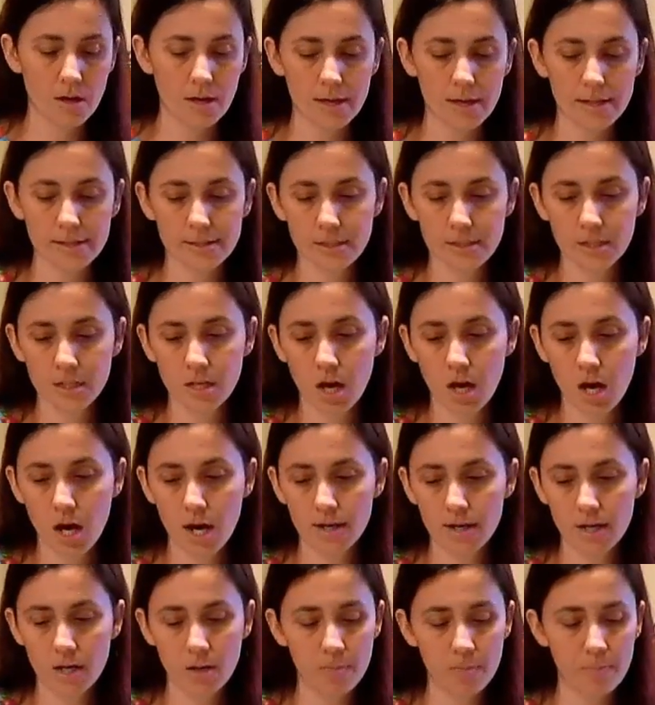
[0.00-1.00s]

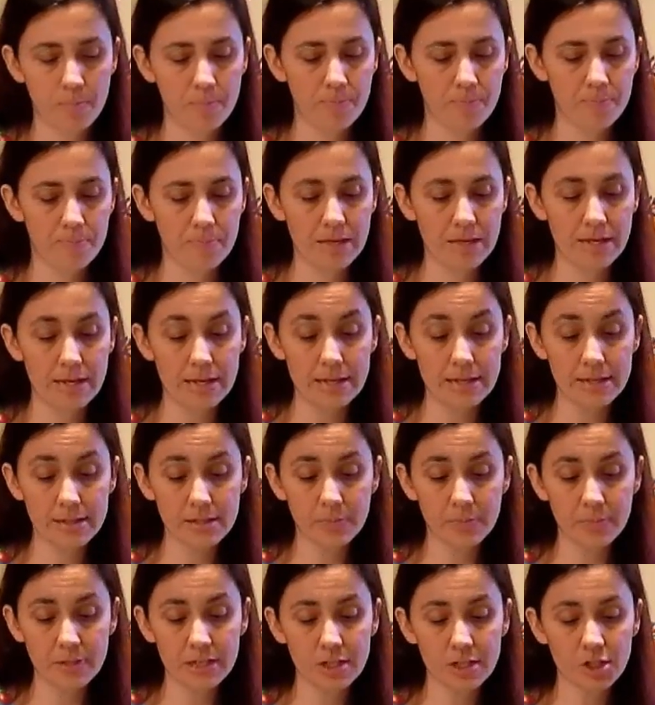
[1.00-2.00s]
it is a
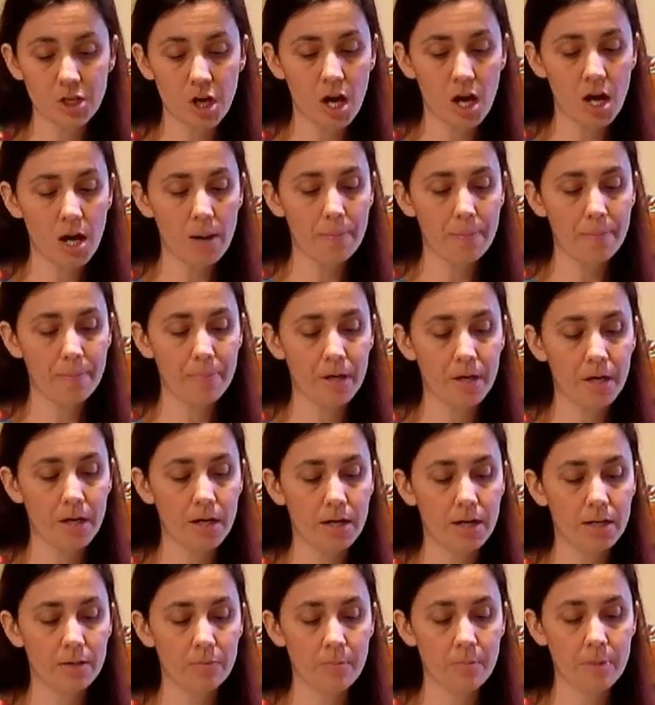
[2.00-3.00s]
big job,
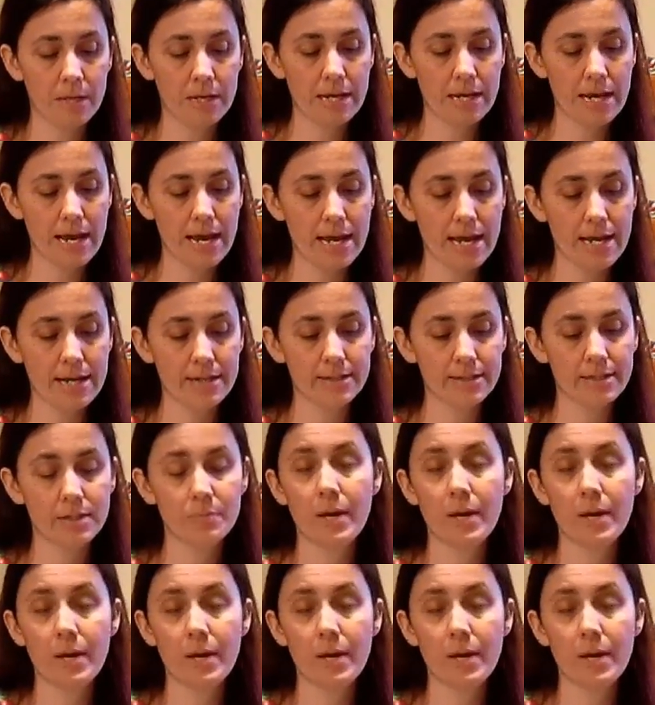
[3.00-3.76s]
but many hands